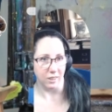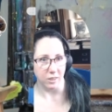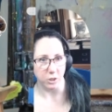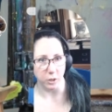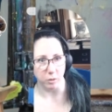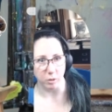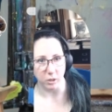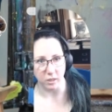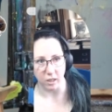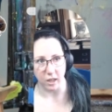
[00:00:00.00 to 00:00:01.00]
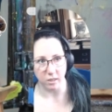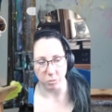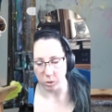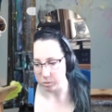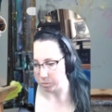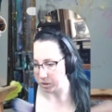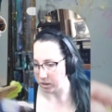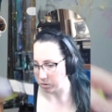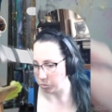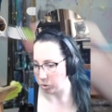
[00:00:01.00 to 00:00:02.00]
Turn off all these lights and want it to be
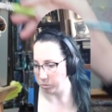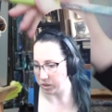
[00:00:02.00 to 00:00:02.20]
nice and warm.